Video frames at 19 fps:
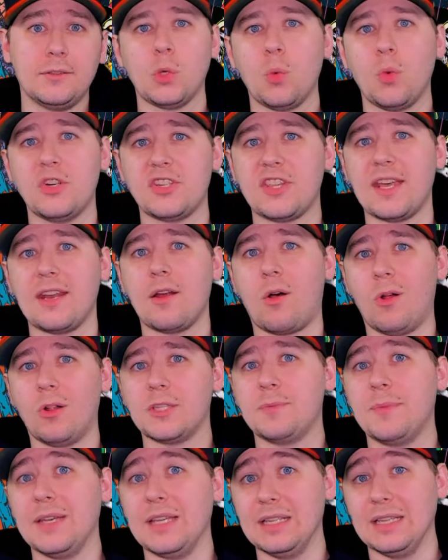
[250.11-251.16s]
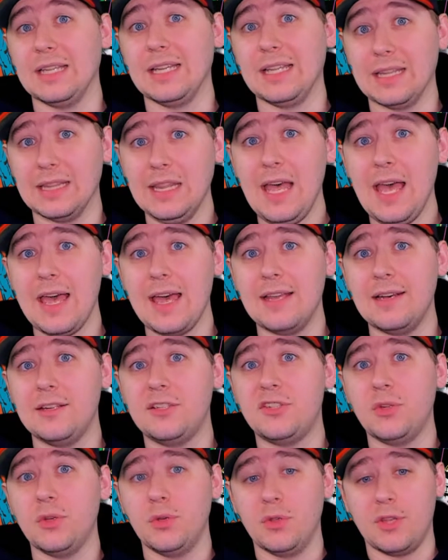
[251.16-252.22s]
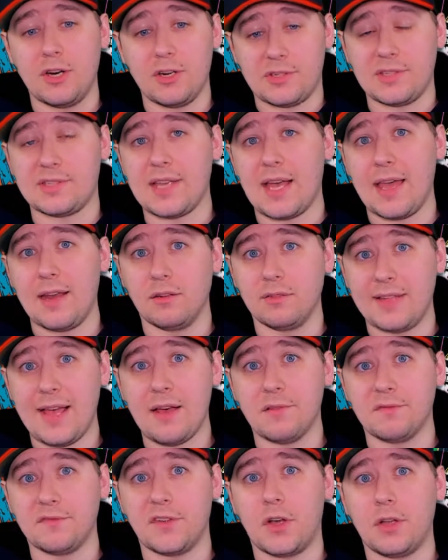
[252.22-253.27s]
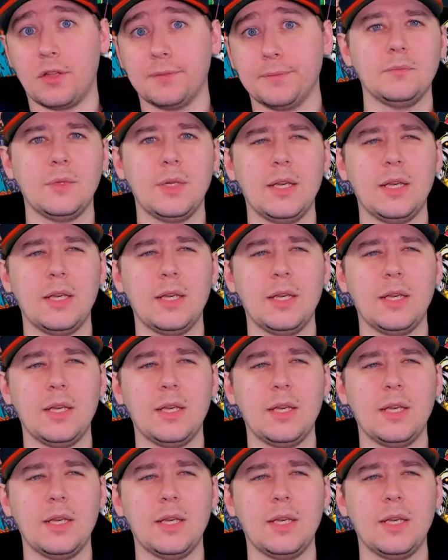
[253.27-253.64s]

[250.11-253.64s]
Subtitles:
which then ultimately led to their societal downfall.